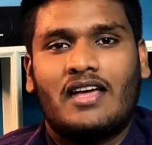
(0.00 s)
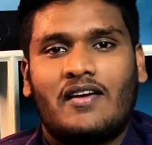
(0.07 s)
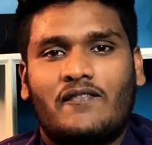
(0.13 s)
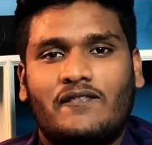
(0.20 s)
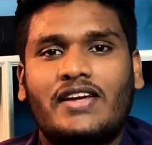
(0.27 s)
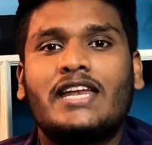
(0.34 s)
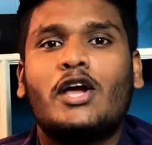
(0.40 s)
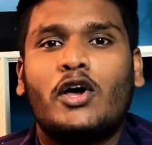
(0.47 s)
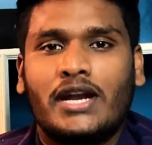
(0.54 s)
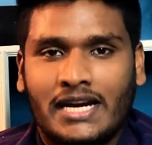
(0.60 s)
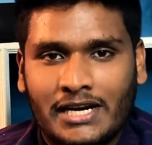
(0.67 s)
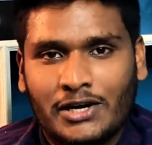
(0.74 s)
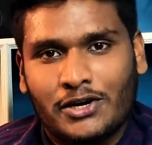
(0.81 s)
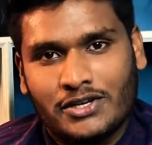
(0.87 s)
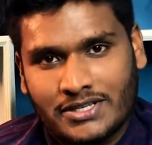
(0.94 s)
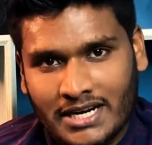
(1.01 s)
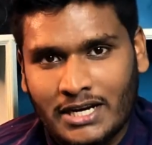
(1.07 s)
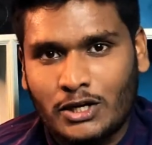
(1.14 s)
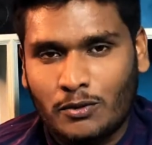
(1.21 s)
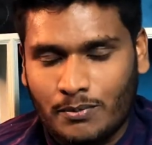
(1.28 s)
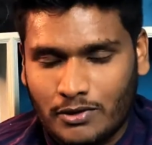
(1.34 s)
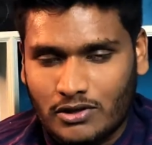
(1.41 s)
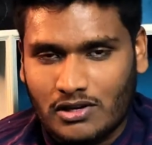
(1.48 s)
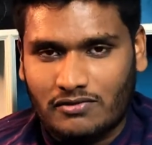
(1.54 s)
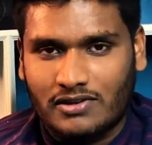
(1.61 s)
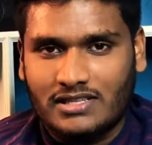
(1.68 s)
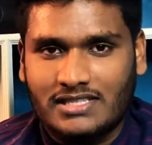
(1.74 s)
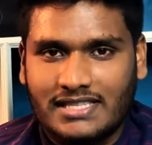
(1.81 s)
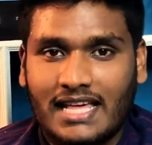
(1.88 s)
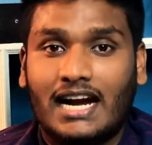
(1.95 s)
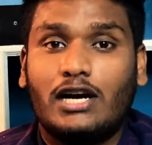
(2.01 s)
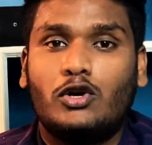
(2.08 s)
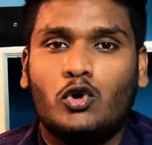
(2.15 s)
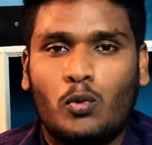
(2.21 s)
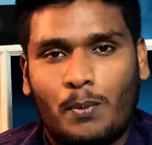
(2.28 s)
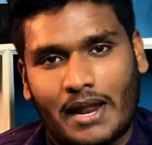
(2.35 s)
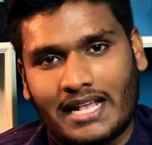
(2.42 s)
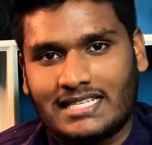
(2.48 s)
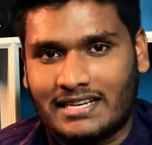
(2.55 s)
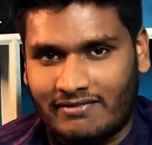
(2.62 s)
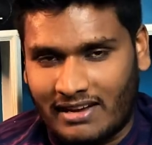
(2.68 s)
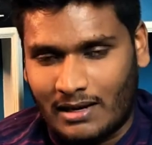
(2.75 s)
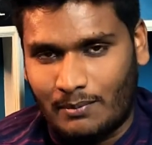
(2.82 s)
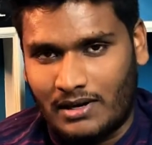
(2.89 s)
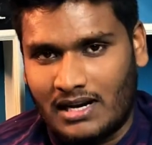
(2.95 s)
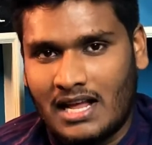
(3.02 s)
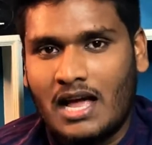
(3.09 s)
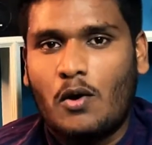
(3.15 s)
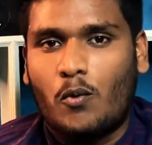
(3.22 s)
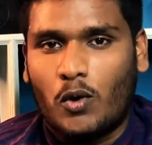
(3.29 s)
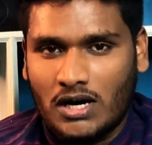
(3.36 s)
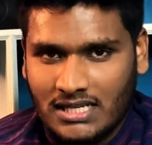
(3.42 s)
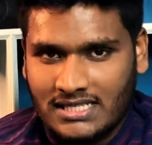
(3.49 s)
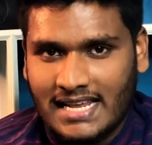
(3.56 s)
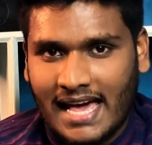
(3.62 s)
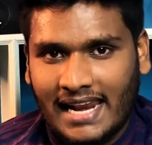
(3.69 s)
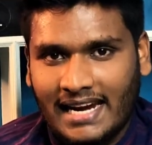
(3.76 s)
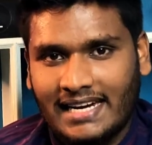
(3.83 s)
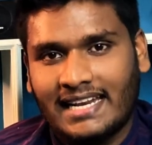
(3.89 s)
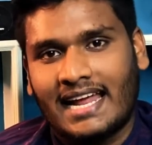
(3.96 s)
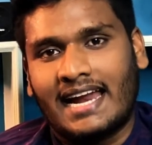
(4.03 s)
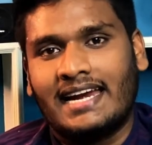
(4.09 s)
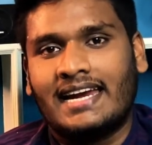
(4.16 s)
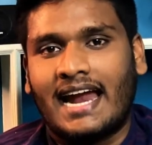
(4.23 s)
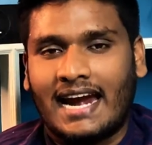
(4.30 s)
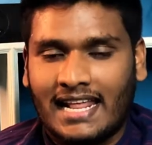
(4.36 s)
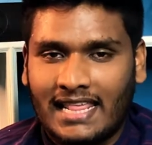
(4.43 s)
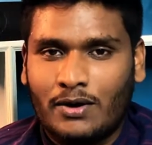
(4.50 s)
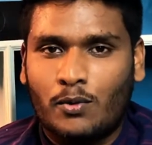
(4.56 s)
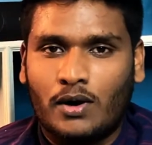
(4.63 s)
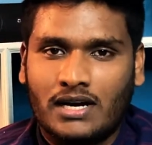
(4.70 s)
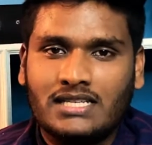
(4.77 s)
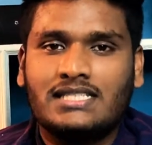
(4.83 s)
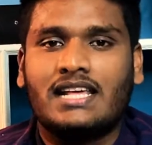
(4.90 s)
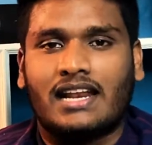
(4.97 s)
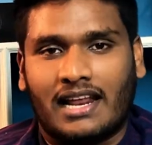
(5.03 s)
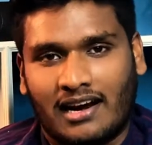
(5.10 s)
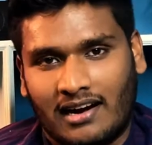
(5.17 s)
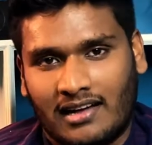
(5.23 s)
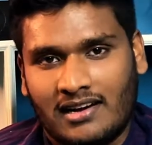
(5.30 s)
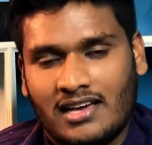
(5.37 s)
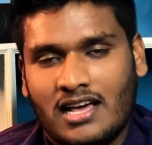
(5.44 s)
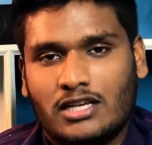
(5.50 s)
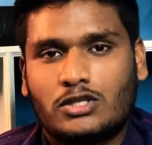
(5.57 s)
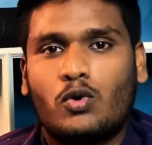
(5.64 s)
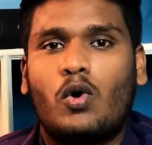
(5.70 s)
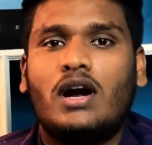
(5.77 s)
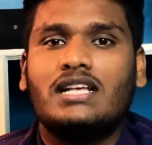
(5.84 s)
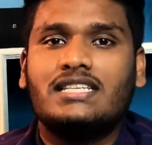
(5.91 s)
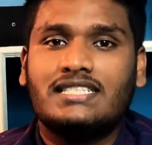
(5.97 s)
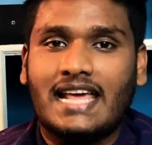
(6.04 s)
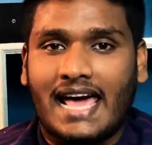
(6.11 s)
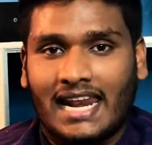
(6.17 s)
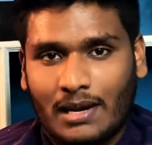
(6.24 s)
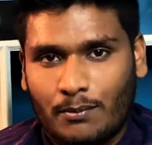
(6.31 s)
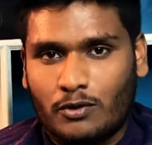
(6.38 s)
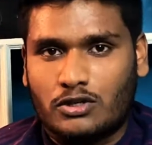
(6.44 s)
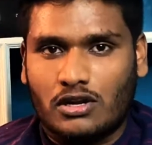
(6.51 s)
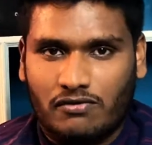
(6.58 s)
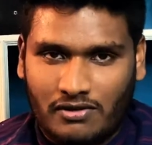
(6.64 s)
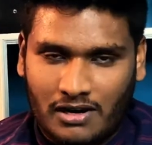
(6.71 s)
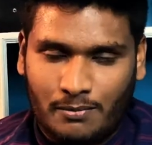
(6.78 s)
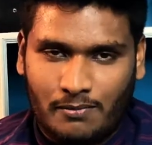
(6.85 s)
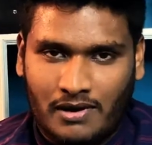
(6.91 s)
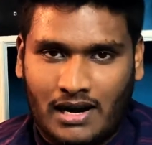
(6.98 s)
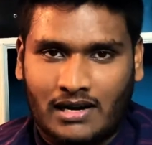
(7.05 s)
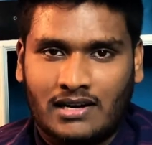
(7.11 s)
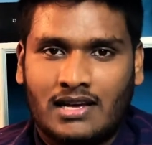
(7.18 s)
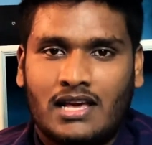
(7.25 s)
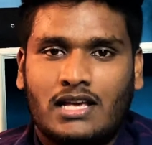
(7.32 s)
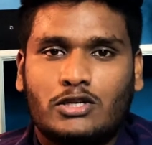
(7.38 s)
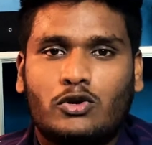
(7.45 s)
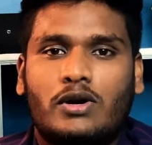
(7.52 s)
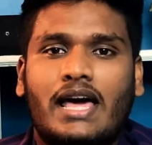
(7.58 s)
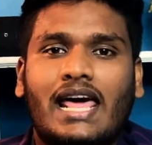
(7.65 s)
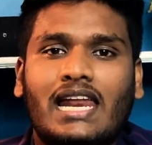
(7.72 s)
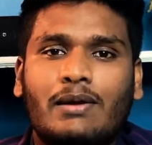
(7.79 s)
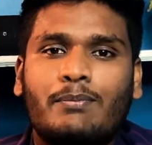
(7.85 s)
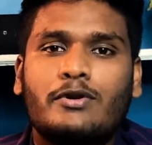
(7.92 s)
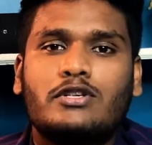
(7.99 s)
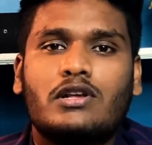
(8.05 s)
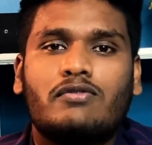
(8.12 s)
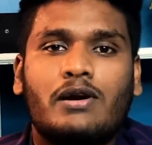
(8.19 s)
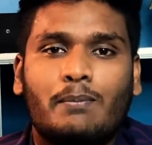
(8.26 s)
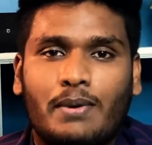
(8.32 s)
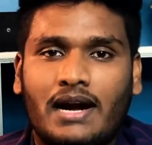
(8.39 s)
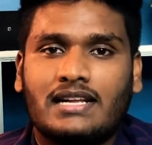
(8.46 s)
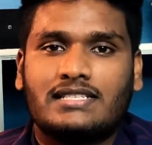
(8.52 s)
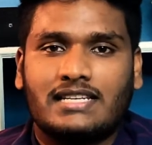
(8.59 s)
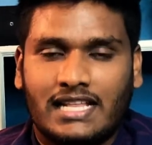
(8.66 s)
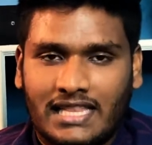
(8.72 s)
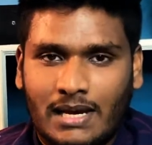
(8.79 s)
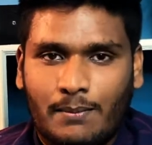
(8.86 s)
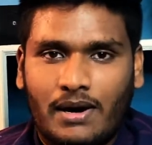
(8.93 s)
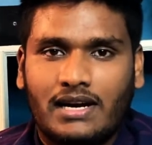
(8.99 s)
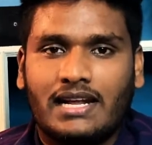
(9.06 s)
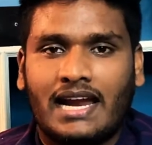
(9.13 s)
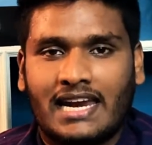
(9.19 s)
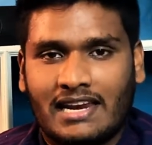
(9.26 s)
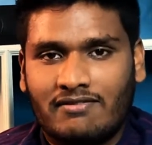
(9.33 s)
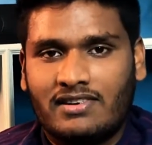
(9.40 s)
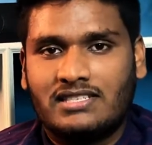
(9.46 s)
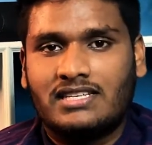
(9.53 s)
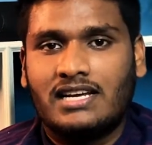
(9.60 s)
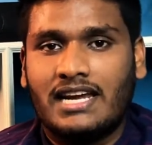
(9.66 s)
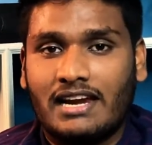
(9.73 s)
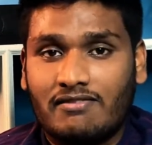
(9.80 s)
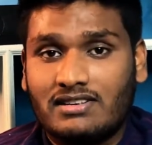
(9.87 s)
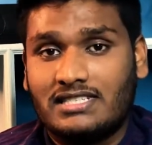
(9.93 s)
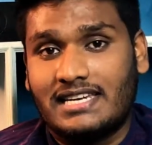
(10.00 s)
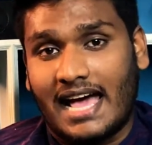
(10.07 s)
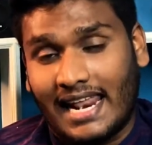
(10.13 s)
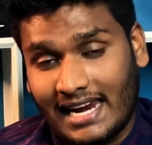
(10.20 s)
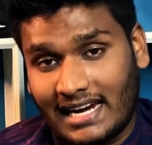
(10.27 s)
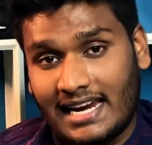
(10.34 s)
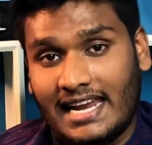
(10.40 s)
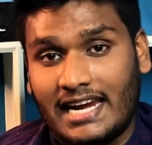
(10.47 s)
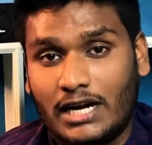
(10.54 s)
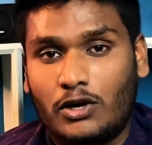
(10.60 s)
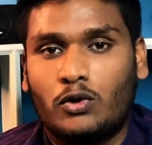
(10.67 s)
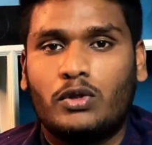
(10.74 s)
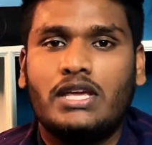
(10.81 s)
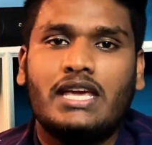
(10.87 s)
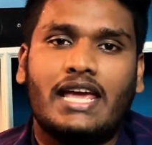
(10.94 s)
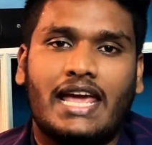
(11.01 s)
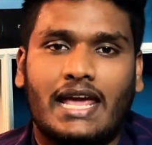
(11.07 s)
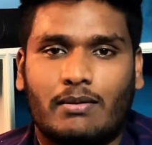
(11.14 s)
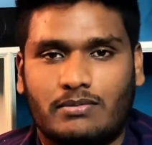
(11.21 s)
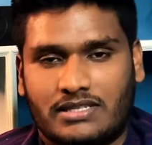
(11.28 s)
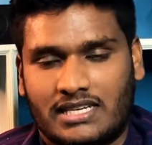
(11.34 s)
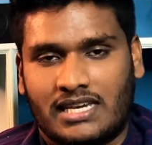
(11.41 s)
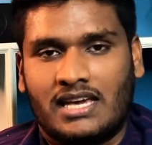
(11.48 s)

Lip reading: When you are introduced into mutual funds, there are two plans available. One is direct and another one is regular. So what is direct mutual fund plan? So direct mutual fund plan is nothing but an investor invests directly into the AMC.